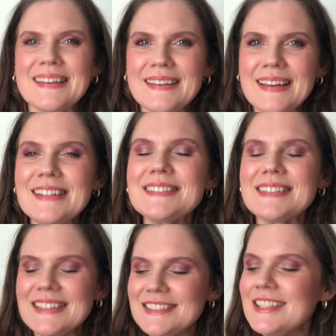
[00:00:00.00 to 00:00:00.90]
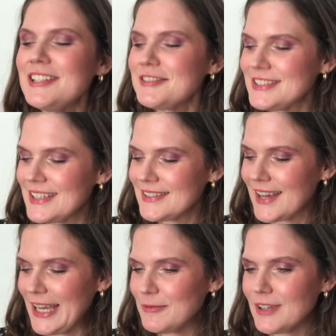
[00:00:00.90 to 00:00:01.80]
it's an interesting
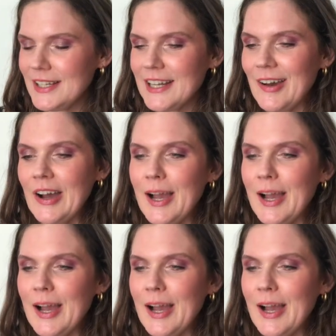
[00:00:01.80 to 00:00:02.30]
time right now.